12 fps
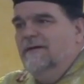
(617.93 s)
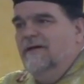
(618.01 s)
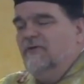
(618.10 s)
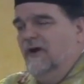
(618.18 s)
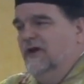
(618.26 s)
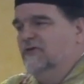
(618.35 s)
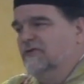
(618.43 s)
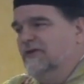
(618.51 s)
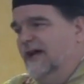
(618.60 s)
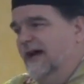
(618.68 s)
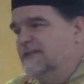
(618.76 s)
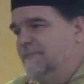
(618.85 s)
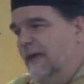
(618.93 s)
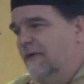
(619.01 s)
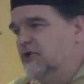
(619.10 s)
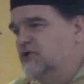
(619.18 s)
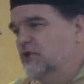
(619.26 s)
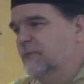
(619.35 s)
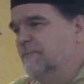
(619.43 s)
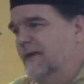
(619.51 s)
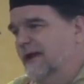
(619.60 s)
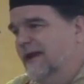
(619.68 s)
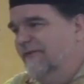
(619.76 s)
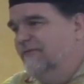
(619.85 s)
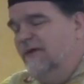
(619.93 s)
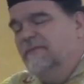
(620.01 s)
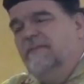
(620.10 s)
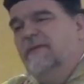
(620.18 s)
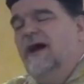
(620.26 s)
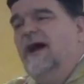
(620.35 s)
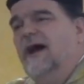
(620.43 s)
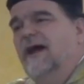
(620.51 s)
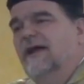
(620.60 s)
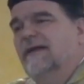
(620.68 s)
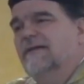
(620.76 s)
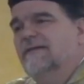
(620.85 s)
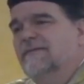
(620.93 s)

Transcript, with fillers: He thought he took the last parachute, but he left something behind.